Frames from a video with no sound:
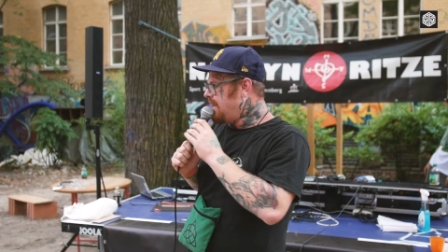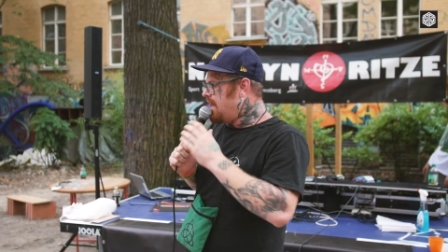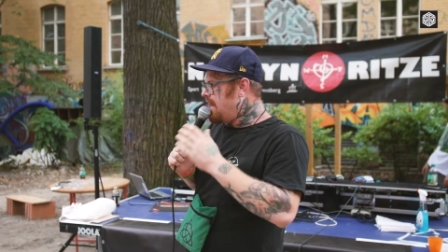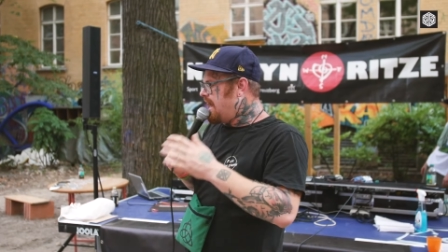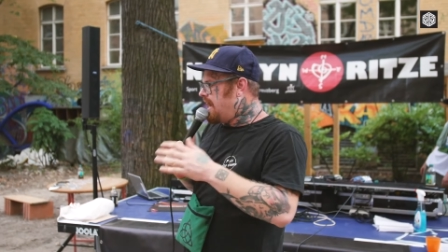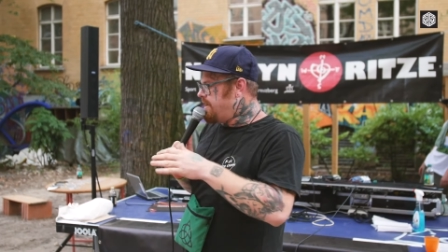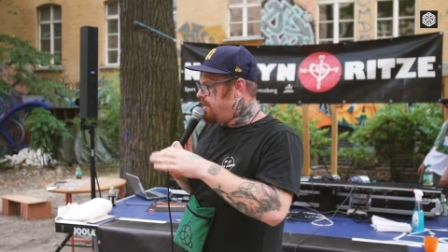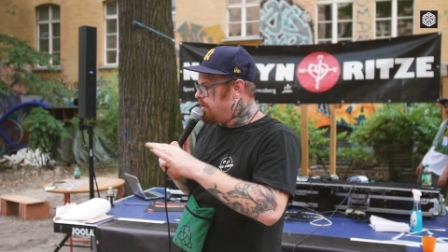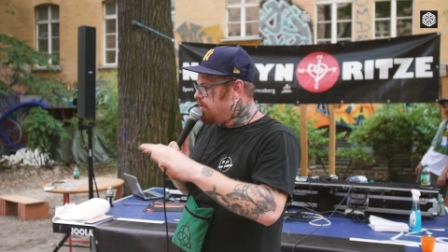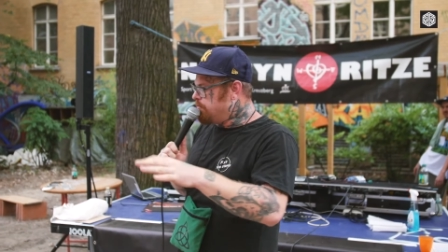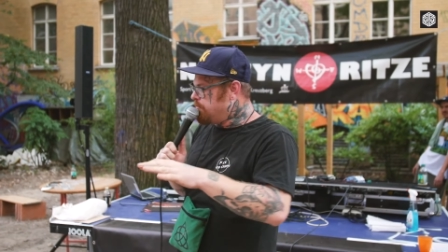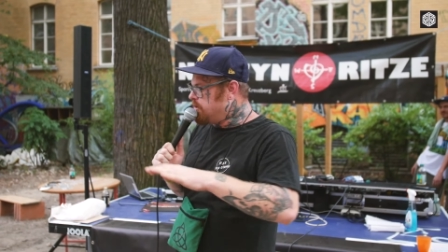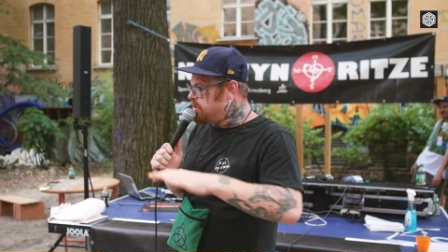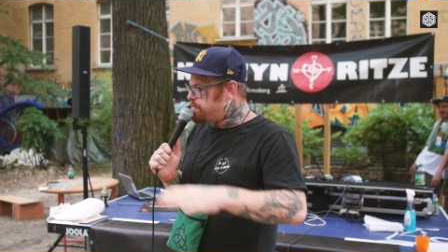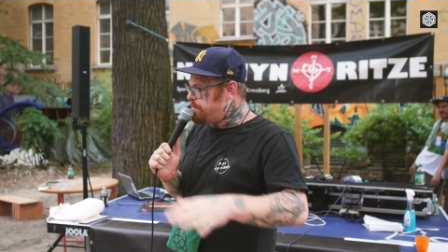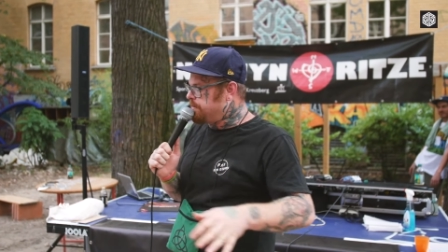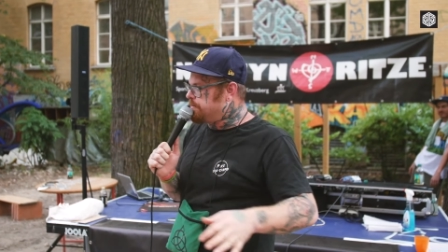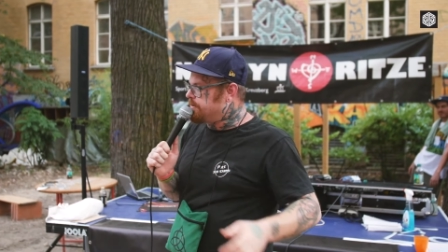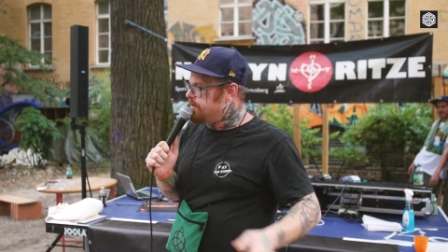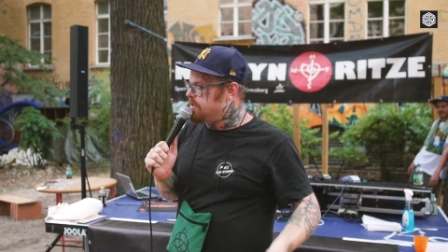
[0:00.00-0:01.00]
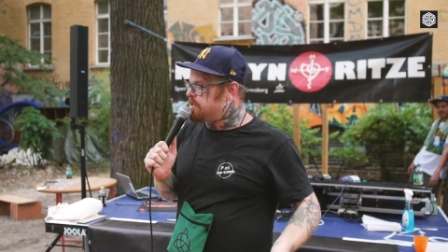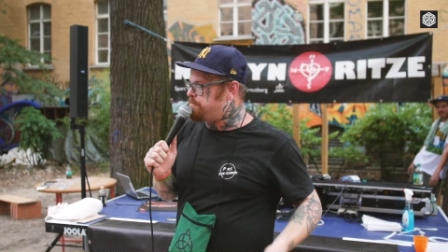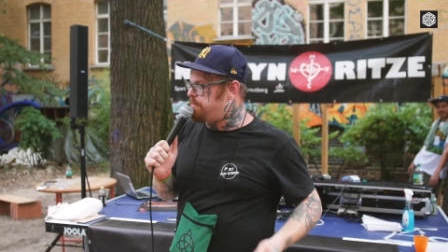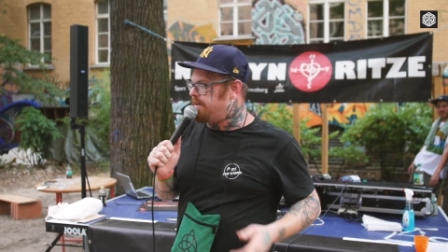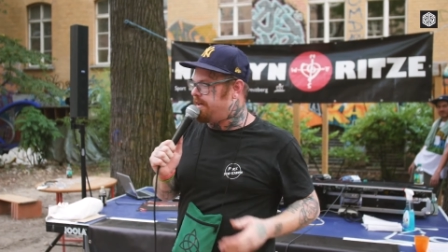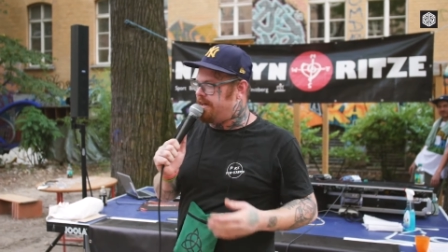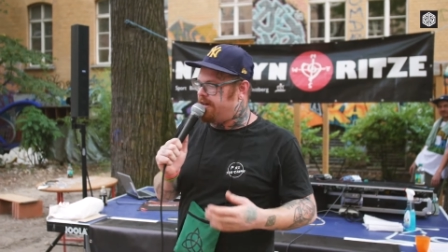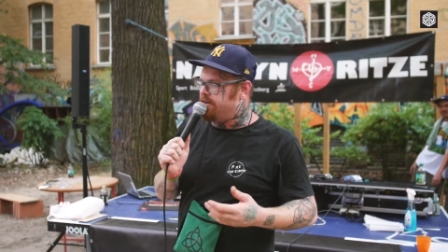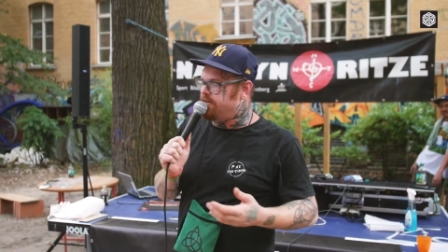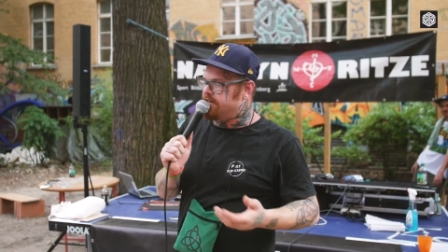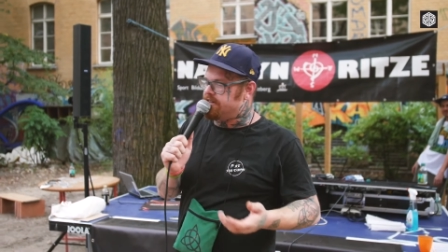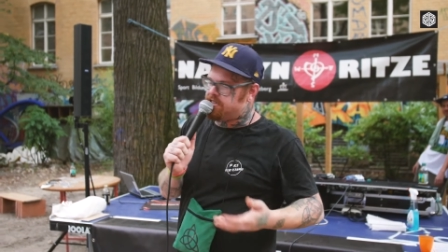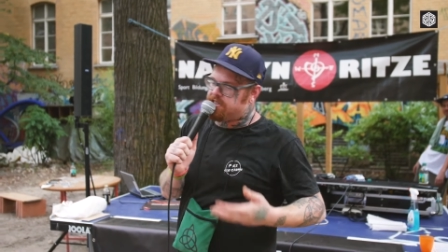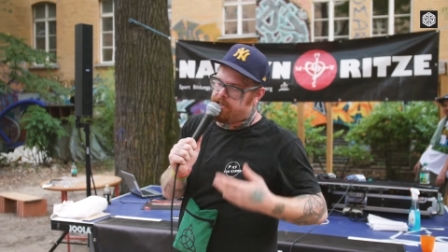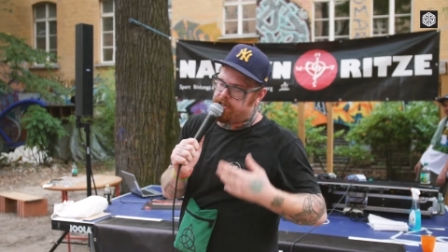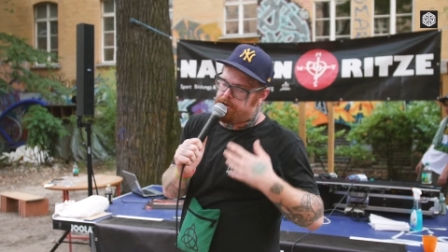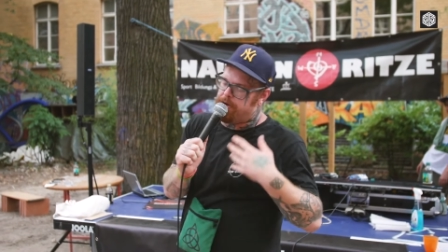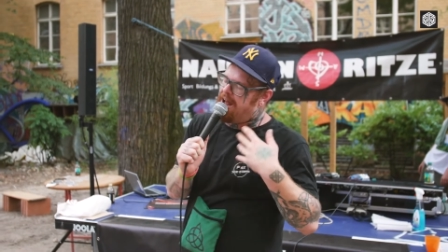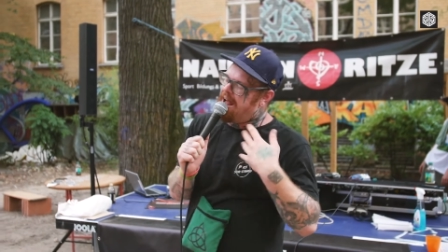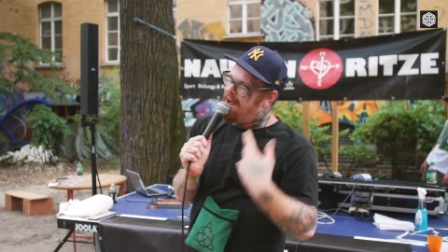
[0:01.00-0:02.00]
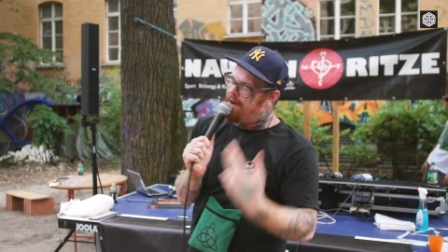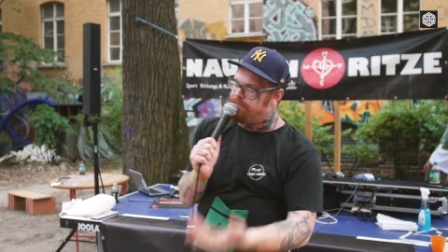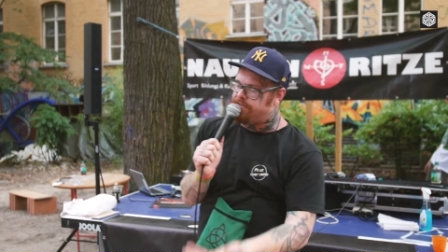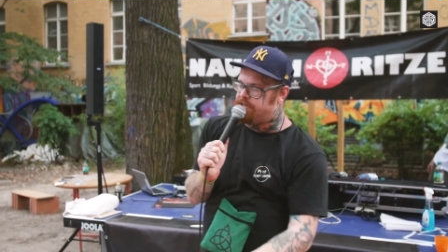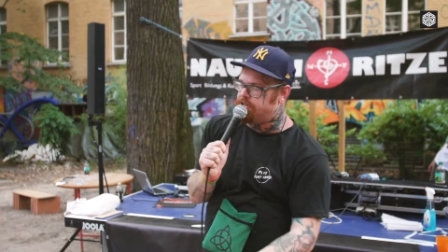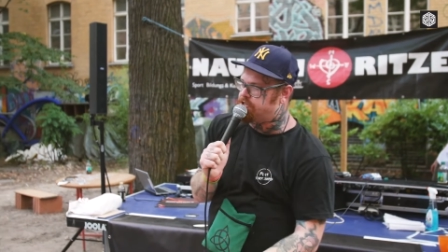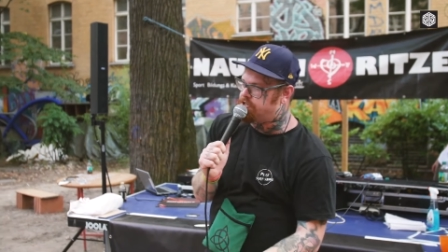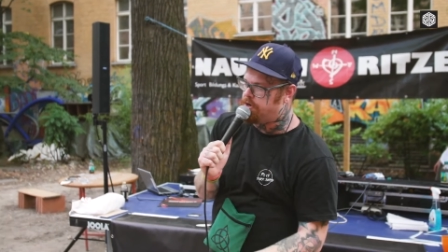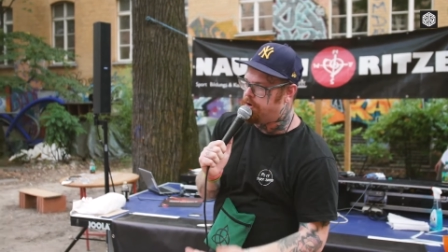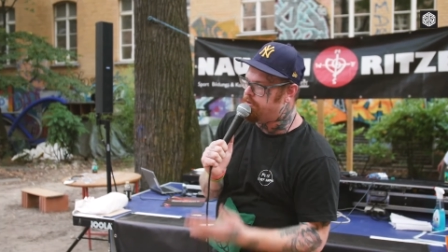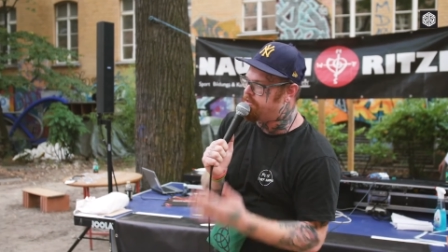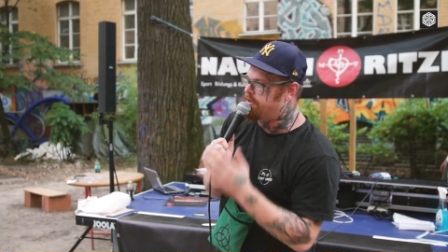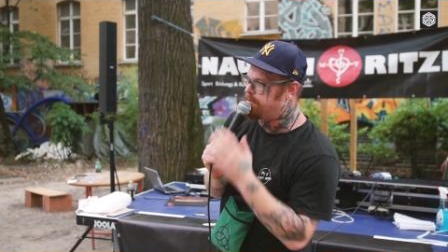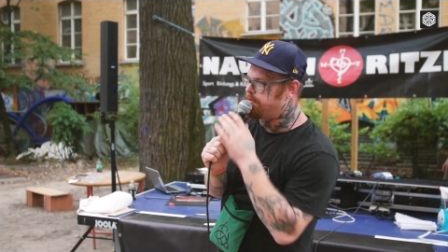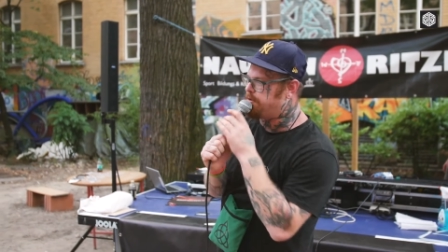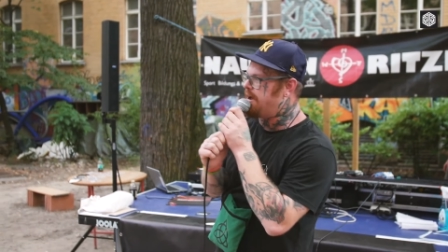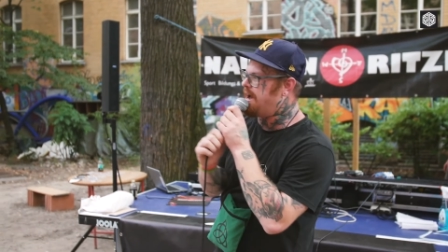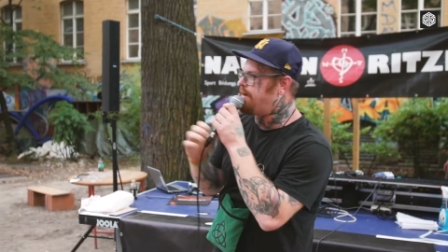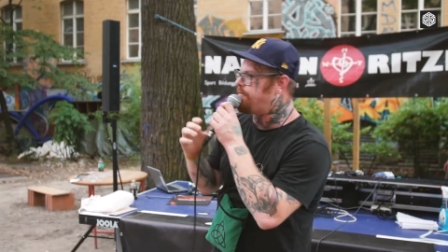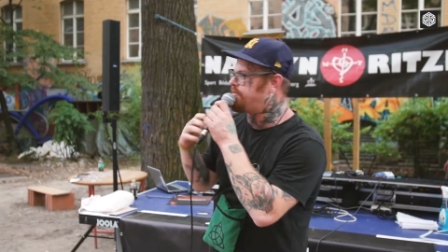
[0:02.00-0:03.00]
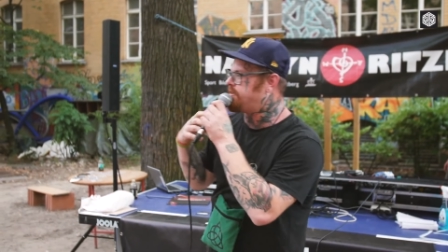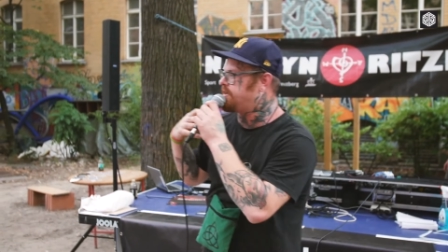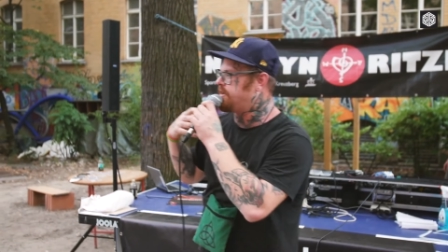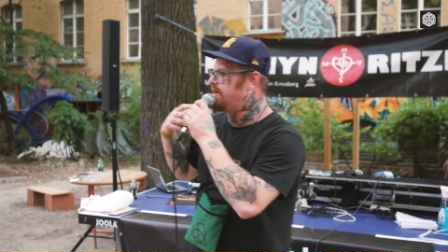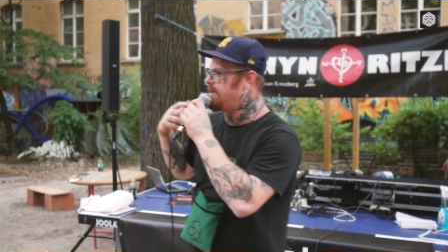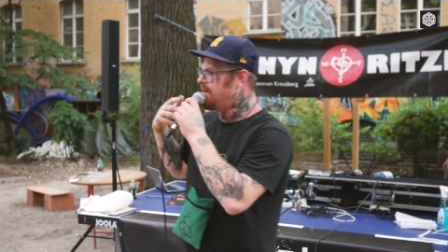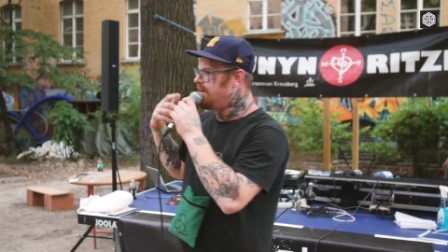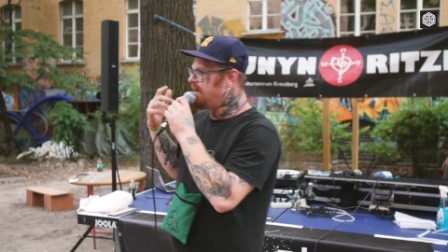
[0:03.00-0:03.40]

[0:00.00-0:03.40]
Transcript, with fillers: I know most people don't speak English, so you have to show them. You have to.